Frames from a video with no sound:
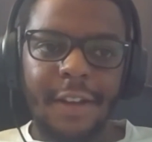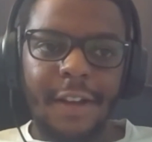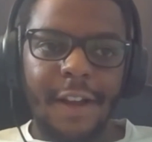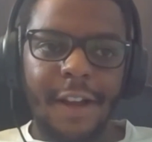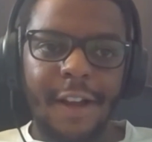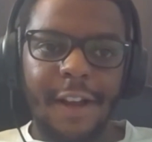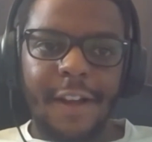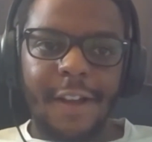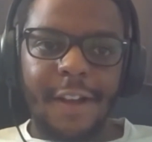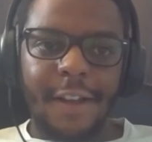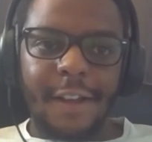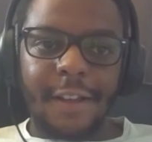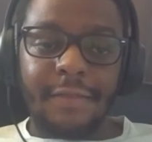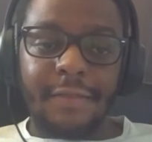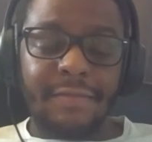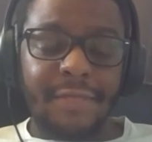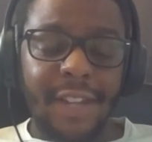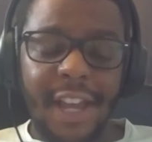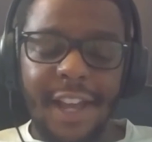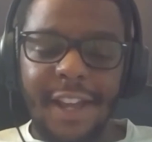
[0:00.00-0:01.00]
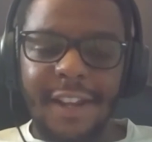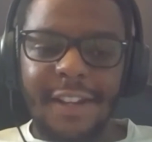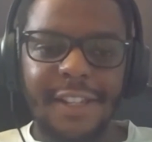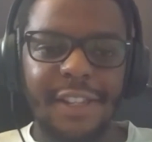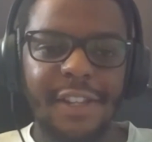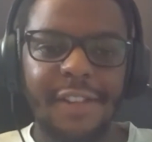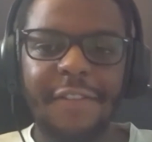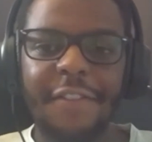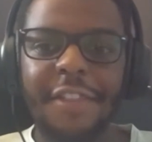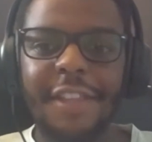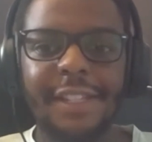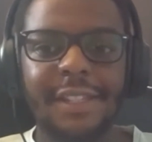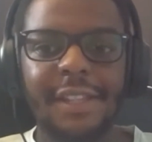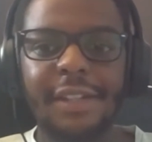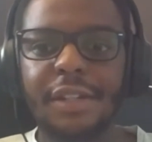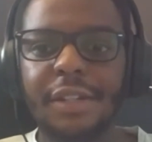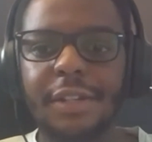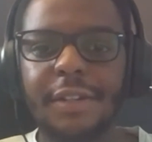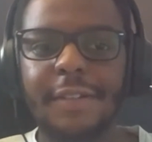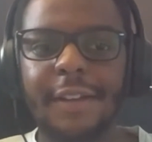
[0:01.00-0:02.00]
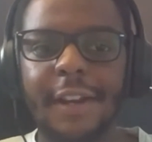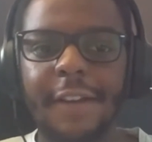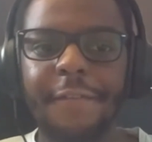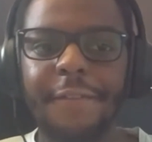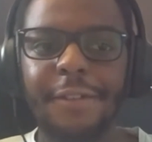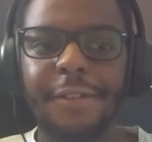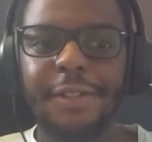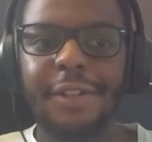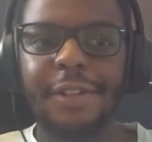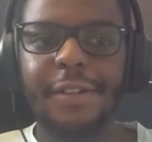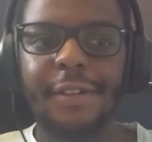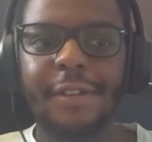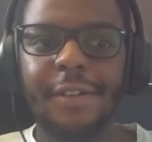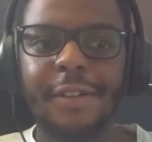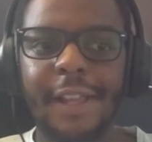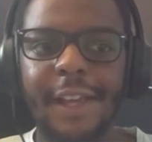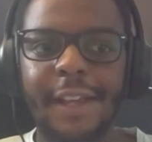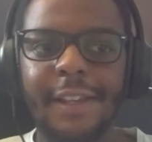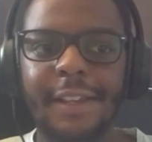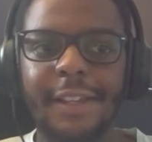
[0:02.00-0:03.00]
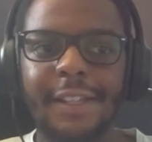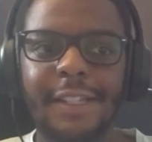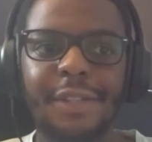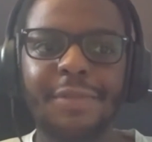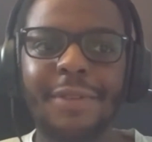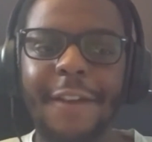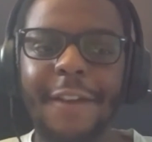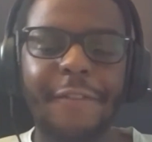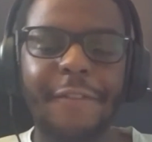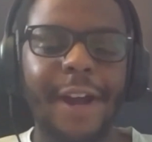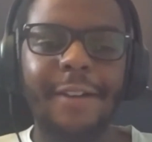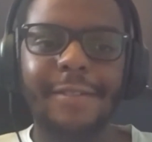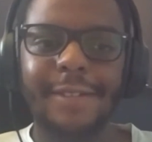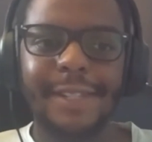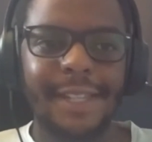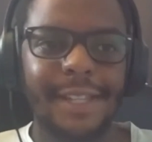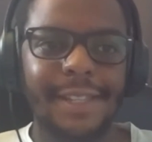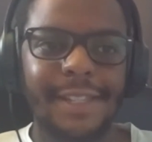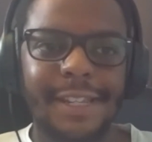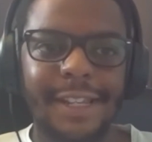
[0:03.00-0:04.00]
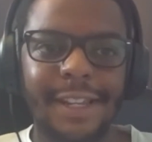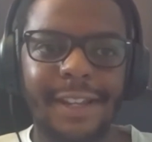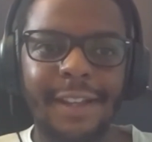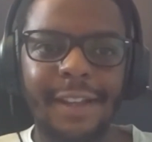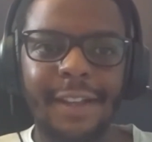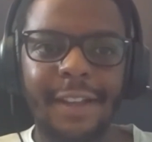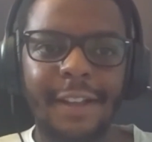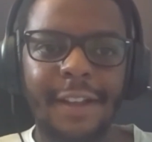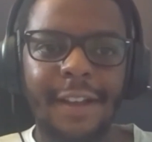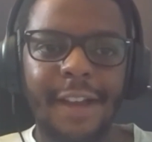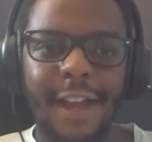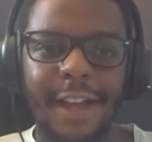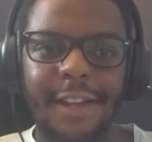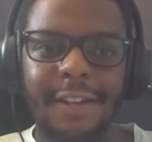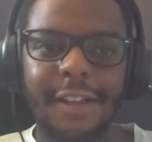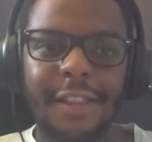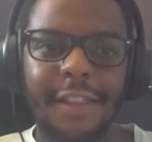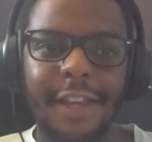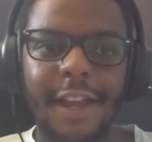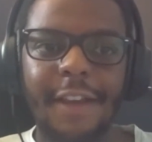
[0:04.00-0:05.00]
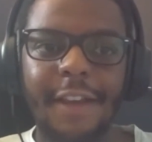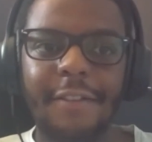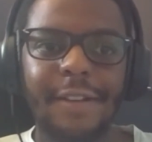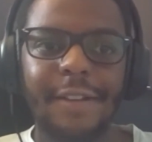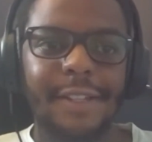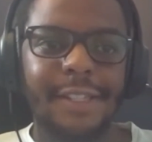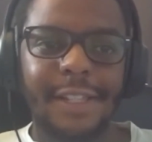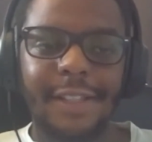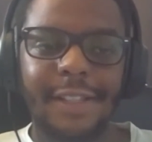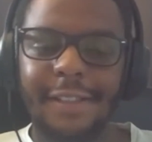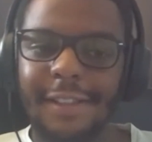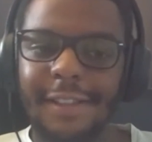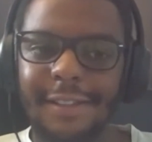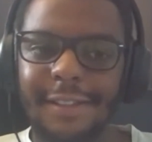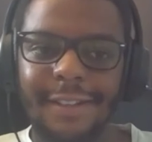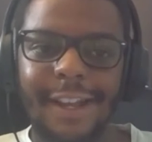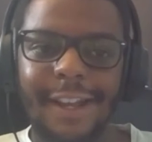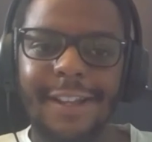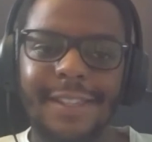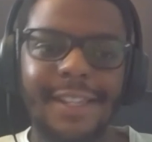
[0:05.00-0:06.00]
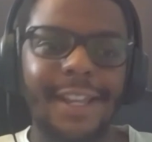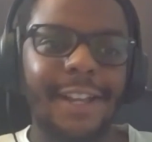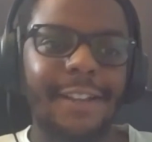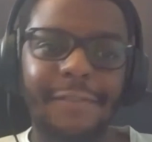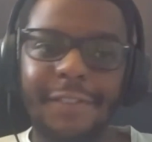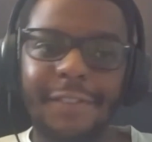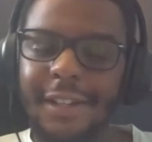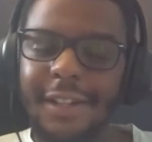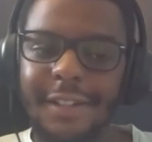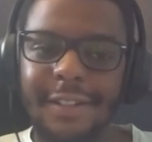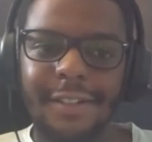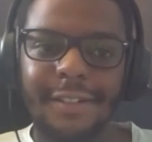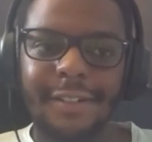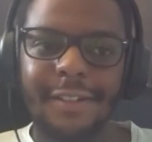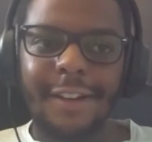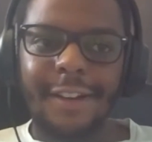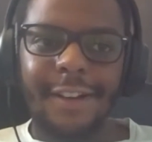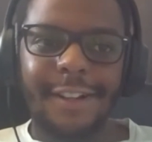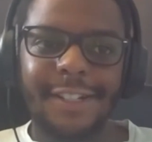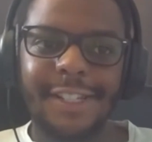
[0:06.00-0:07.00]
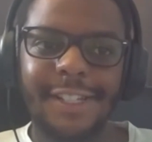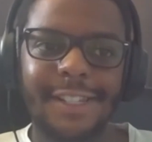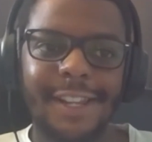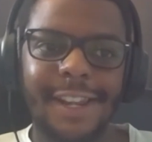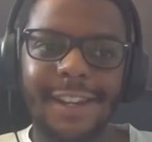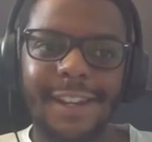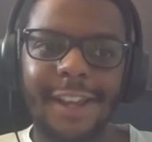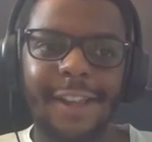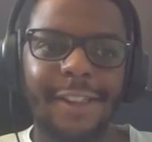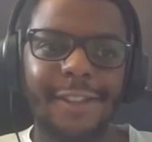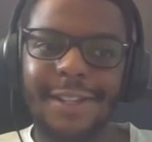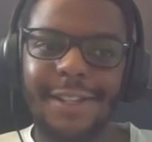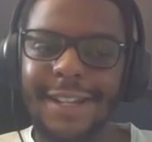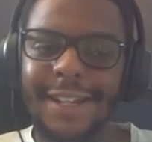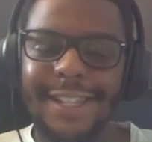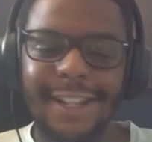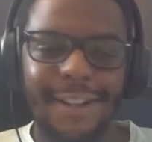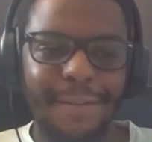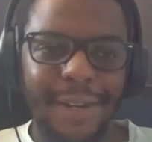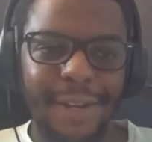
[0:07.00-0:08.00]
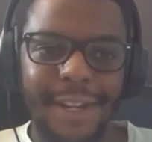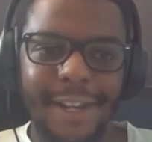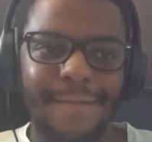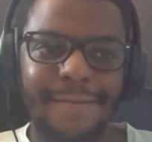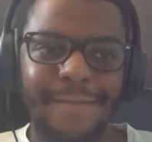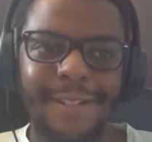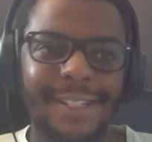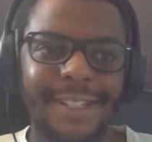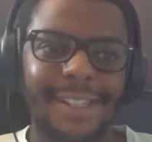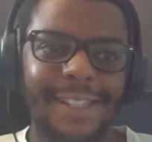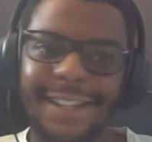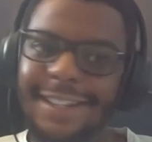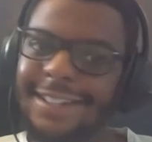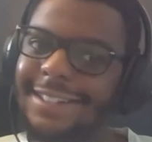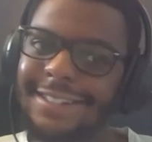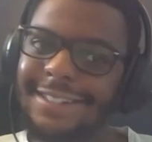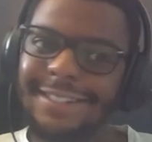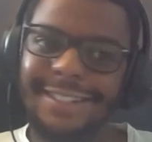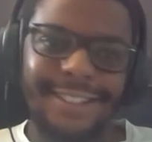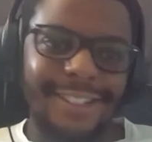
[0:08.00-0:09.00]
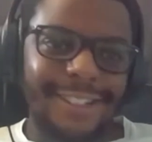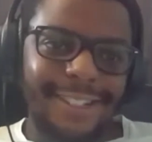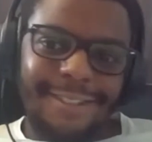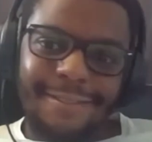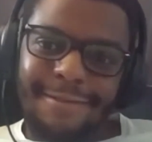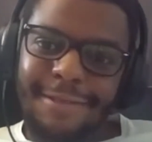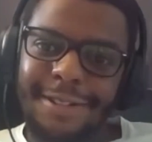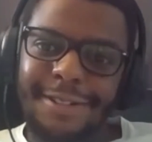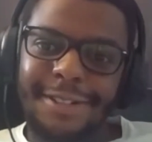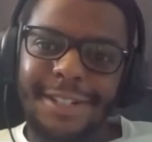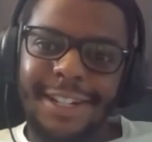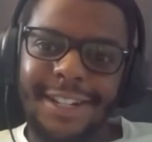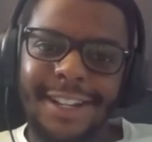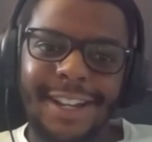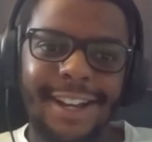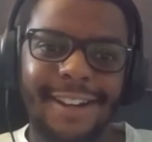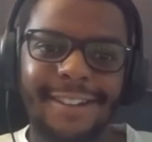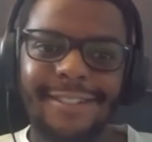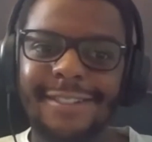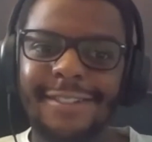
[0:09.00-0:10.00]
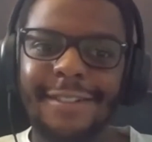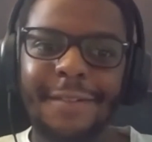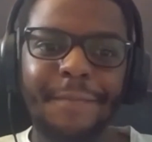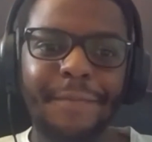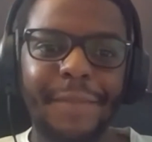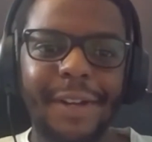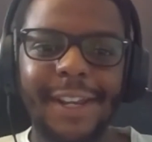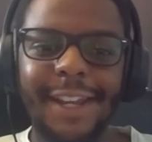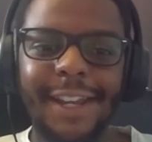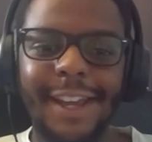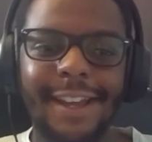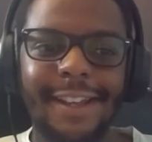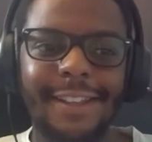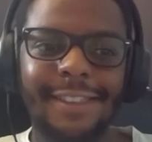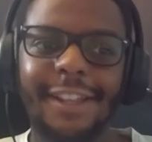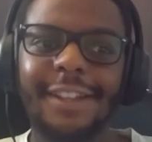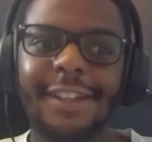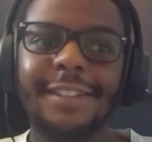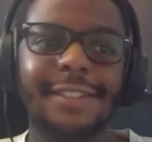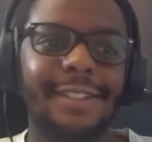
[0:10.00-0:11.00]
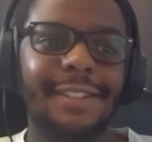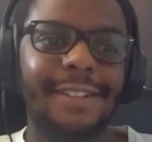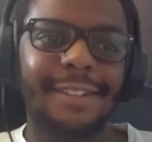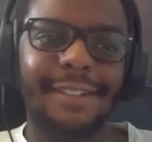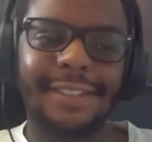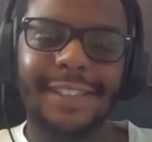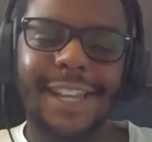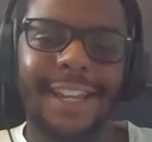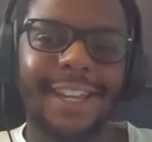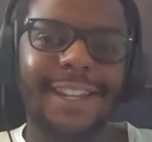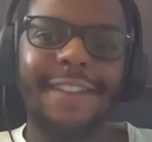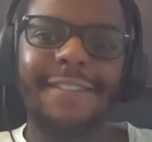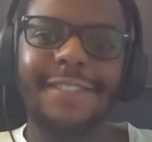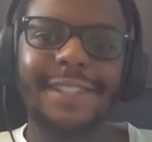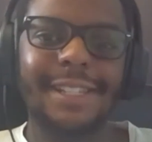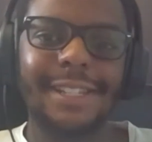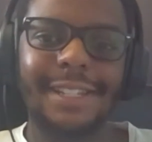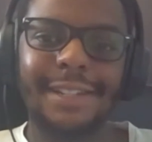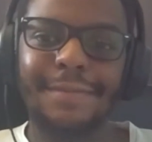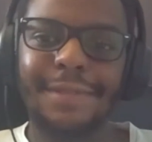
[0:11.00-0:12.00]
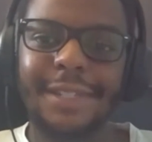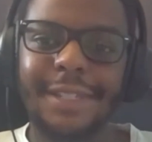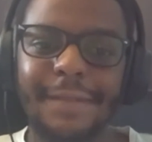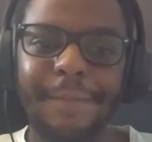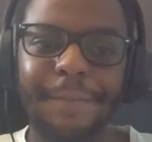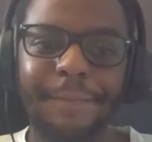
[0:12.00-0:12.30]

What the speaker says: Yeah, there's a lot of things to do, and I feel so like it's a 24-hour city, and other areas and outside of London are just like they close at 10 p.m. and it's like, what do you do now? But yeah, in London, like he never sleeps.